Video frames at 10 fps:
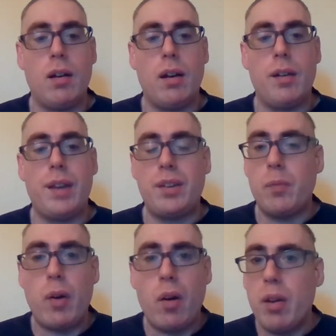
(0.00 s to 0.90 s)
That's a
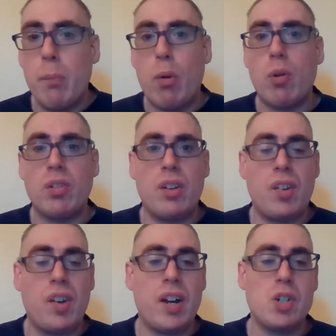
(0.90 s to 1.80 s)
very important
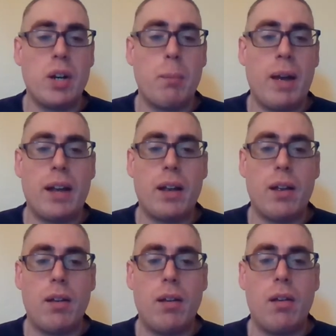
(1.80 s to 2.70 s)
distinction to make.
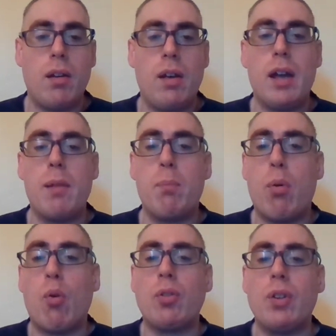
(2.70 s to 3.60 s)

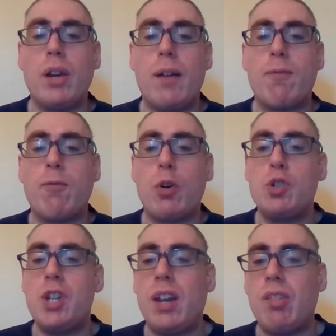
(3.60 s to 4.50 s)
Important enough for
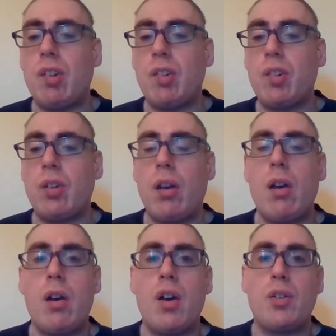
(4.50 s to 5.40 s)
Jesus
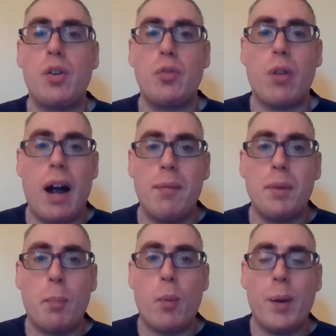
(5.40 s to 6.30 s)
to drive the
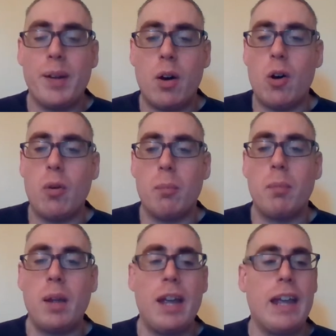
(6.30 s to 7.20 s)
point home
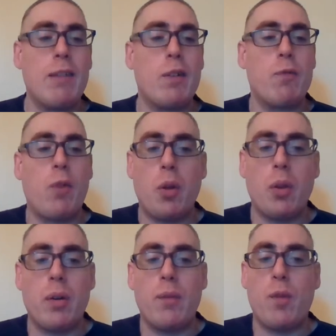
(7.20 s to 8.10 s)
even
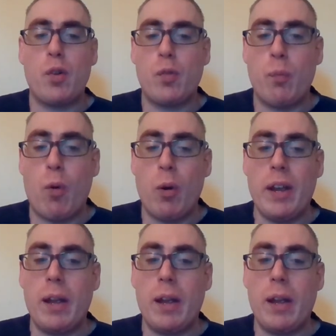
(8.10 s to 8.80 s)
further in verse forty.